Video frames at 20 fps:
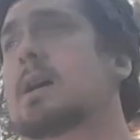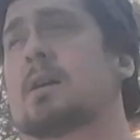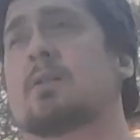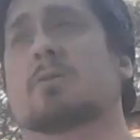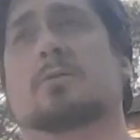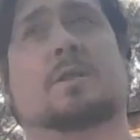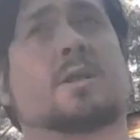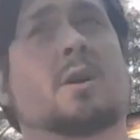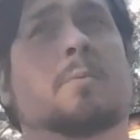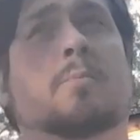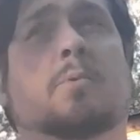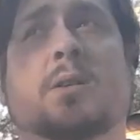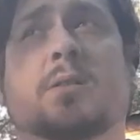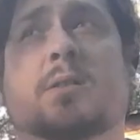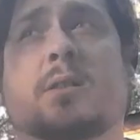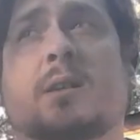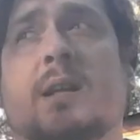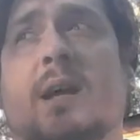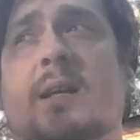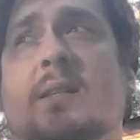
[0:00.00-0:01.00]
He was the third
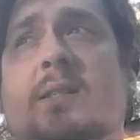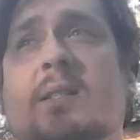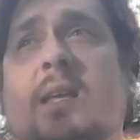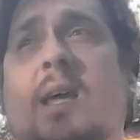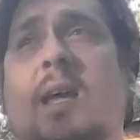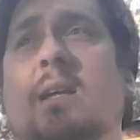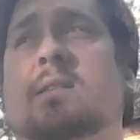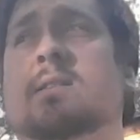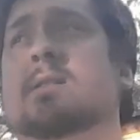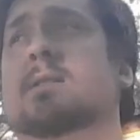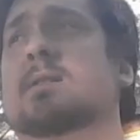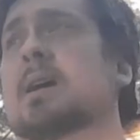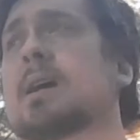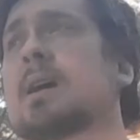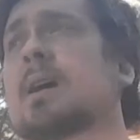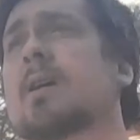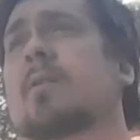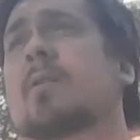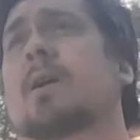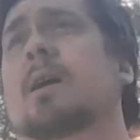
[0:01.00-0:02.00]
president of the United States,
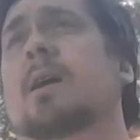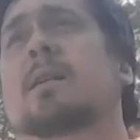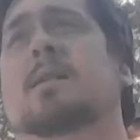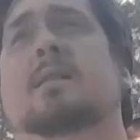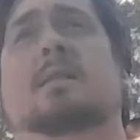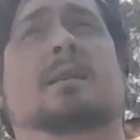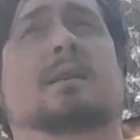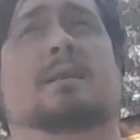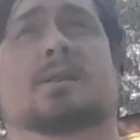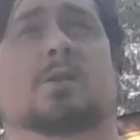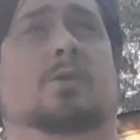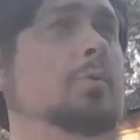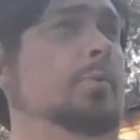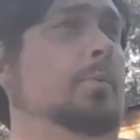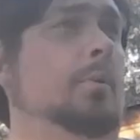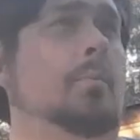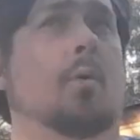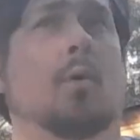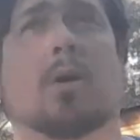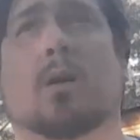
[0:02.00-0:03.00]
right? He has a cool
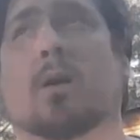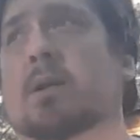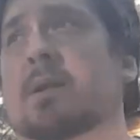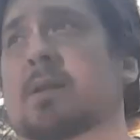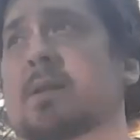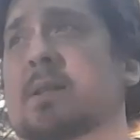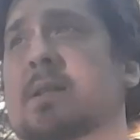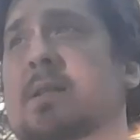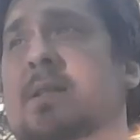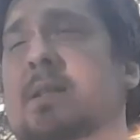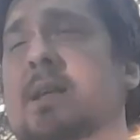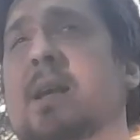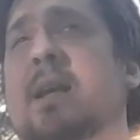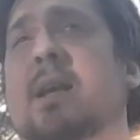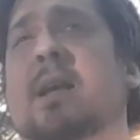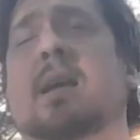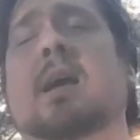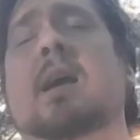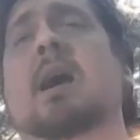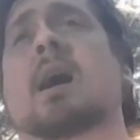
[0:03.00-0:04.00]
memorial in
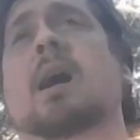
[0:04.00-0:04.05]
D.C.